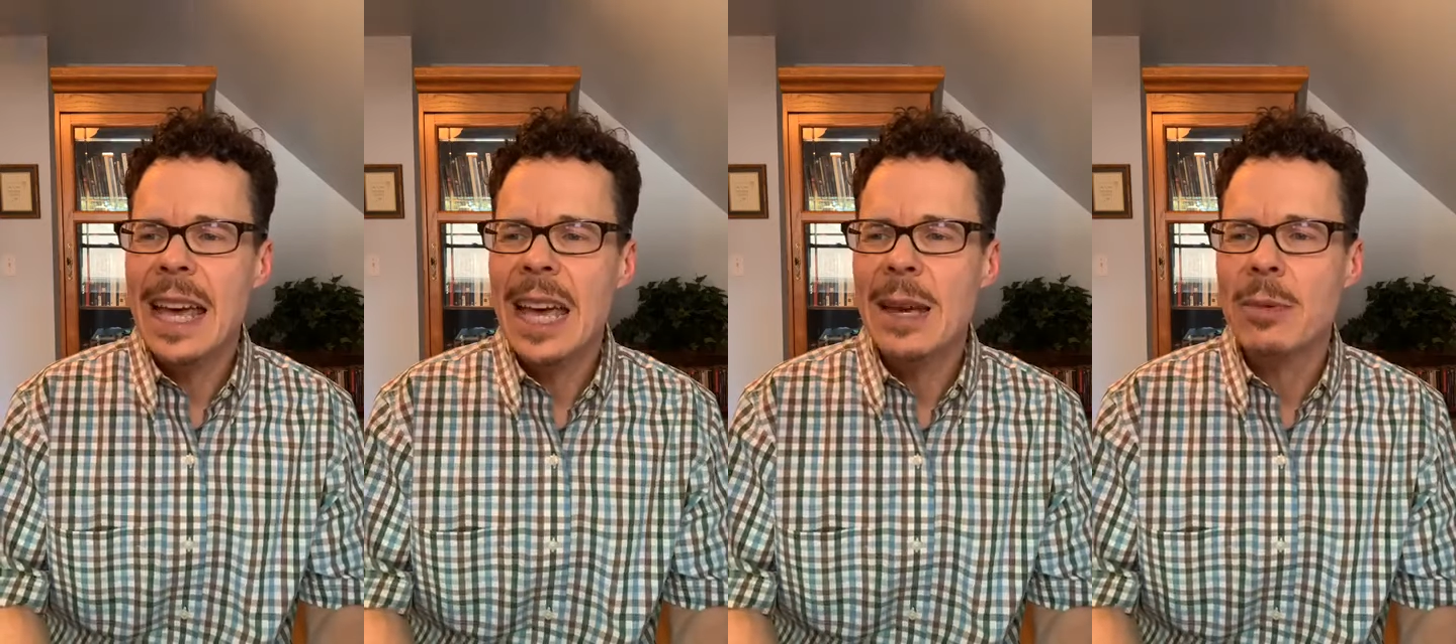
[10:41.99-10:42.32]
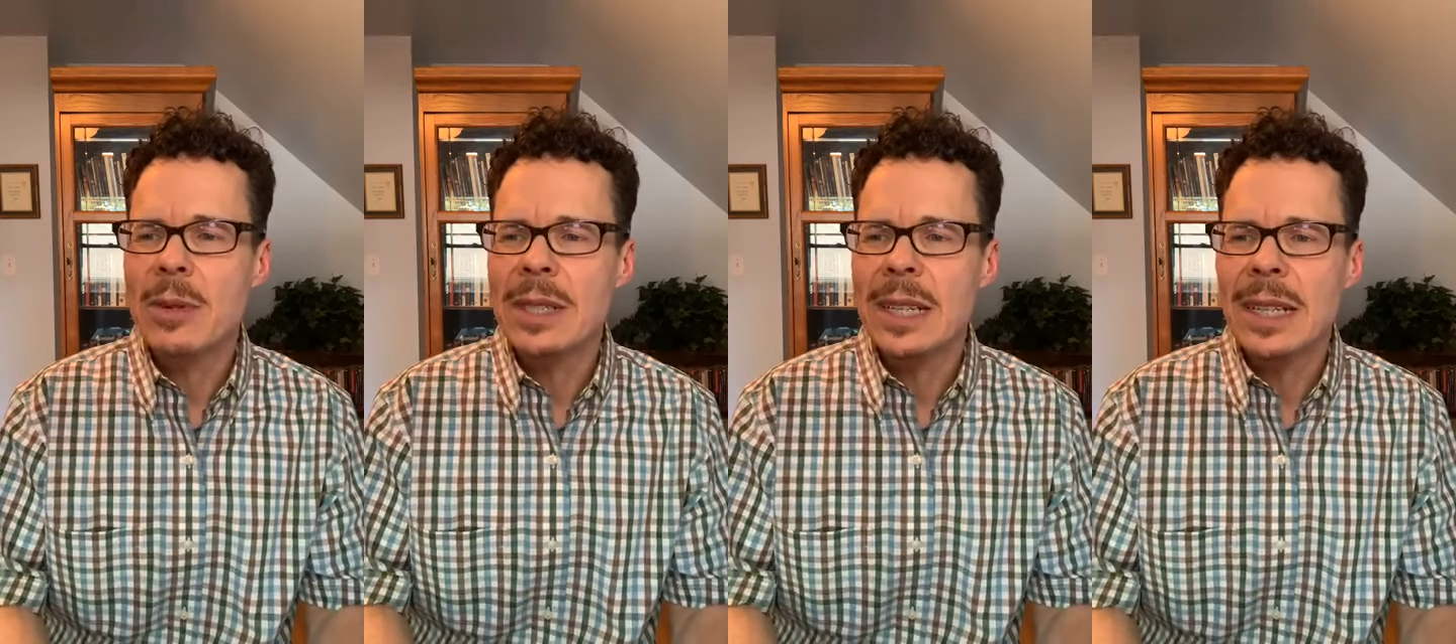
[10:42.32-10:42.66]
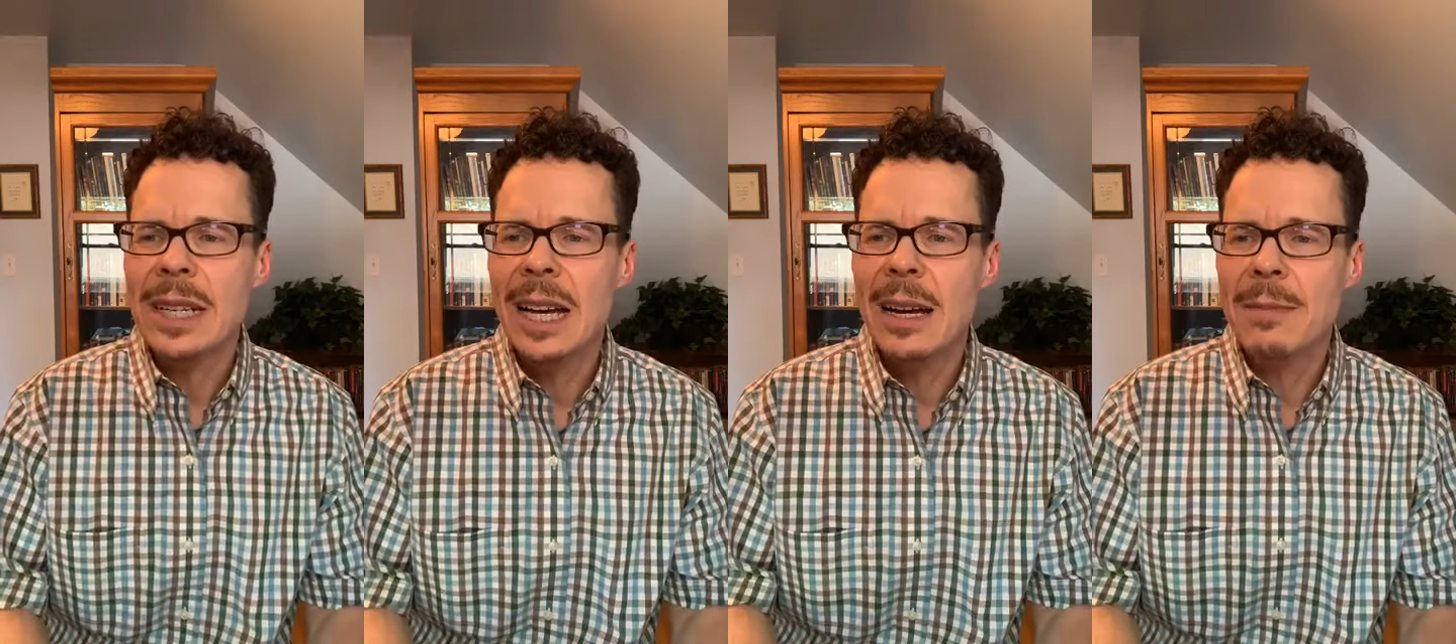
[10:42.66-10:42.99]
able to
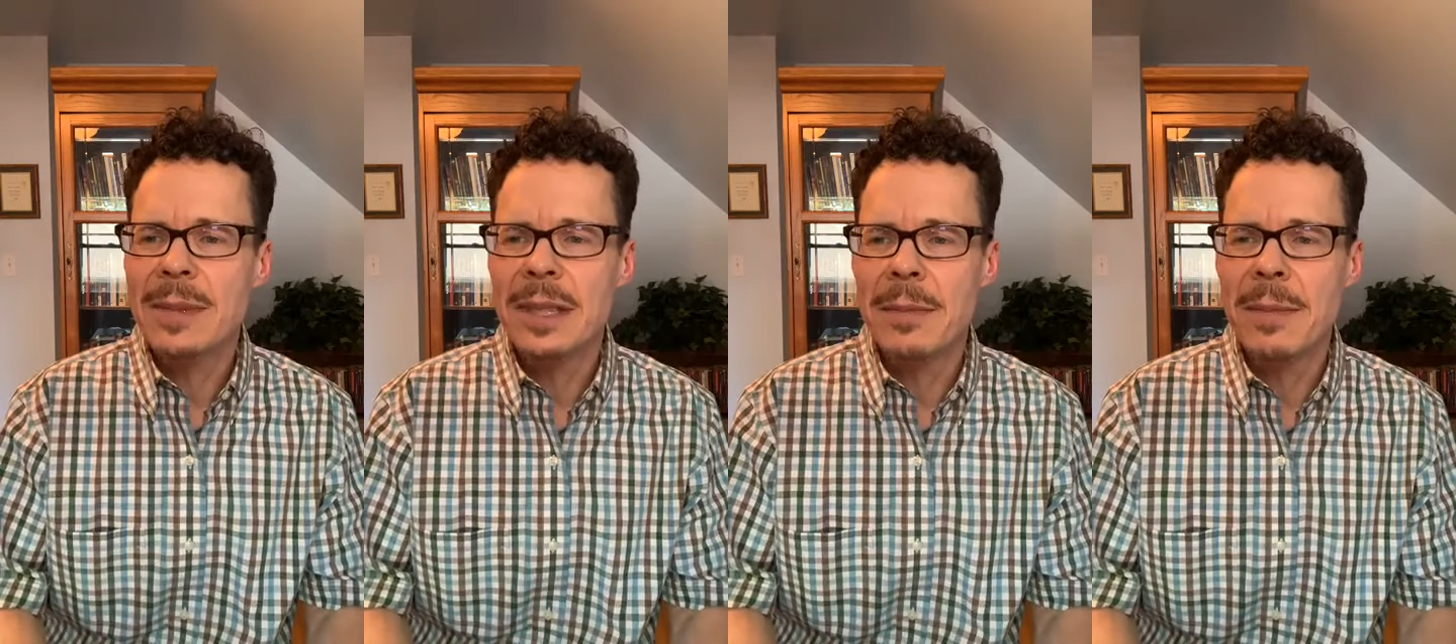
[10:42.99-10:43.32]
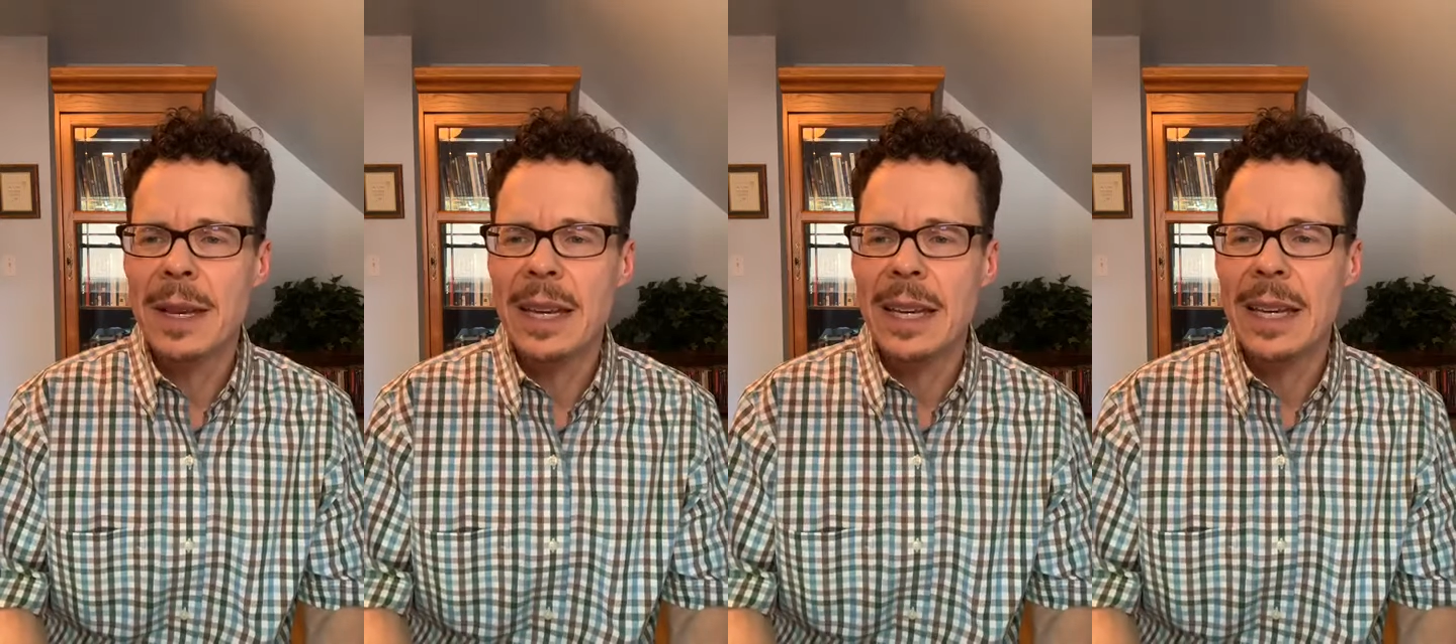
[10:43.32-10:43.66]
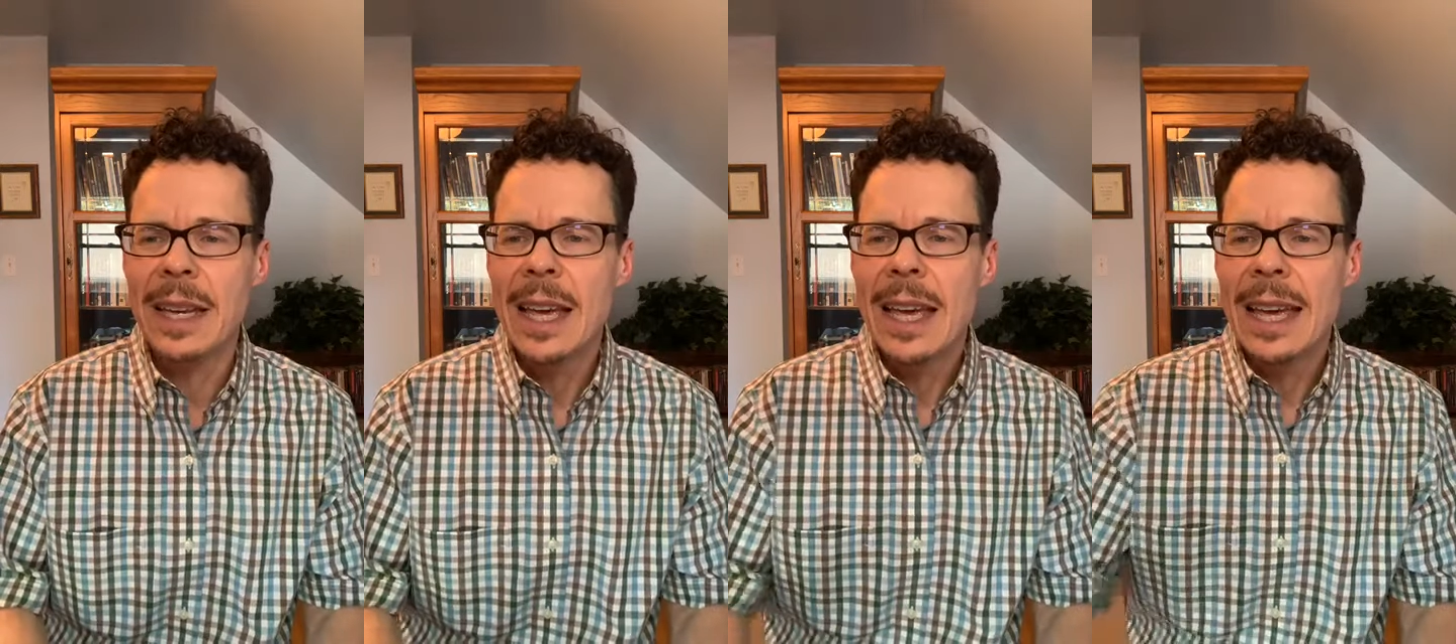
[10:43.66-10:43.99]
come to
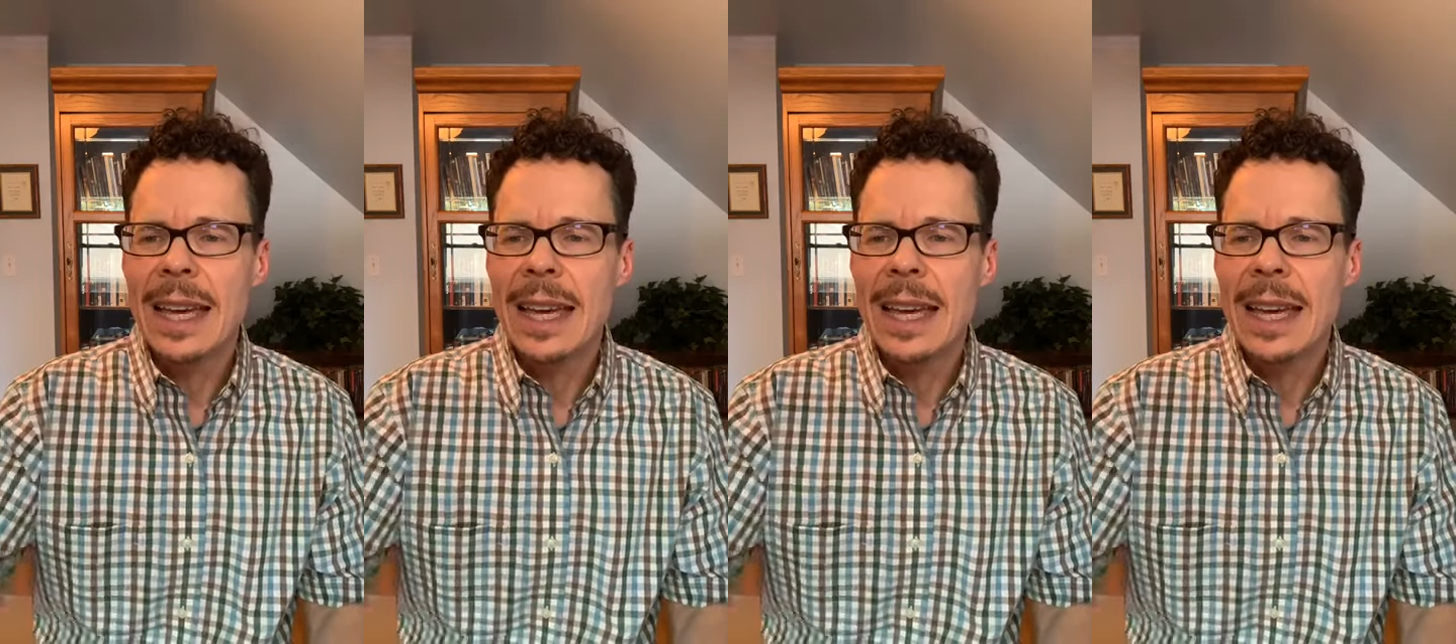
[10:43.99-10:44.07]
me